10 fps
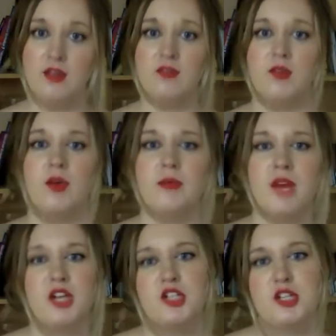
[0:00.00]
If you
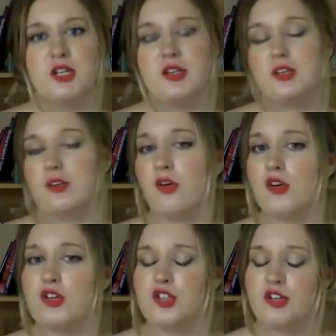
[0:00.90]
imagine an
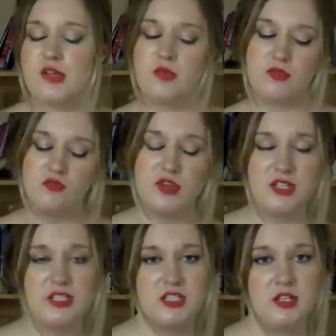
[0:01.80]
oak tree with
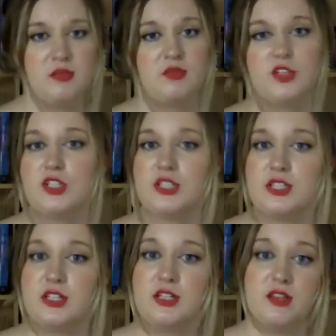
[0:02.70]
really deep roots
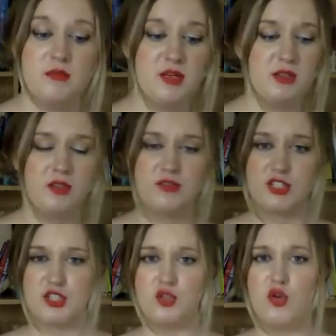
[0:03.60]
in the middle of a
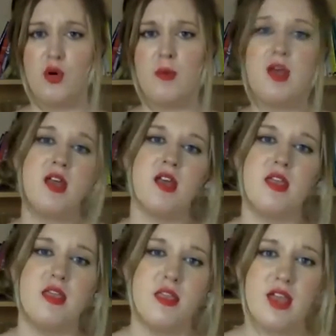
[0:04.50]
storm,
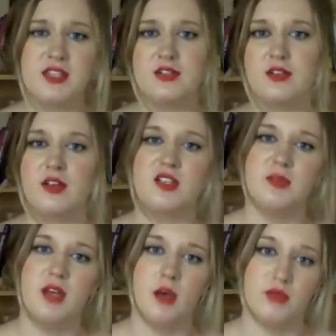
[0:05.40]
it's not going to
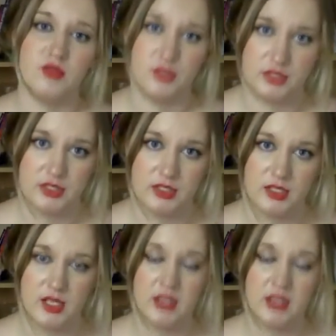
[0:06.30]
be uprooted.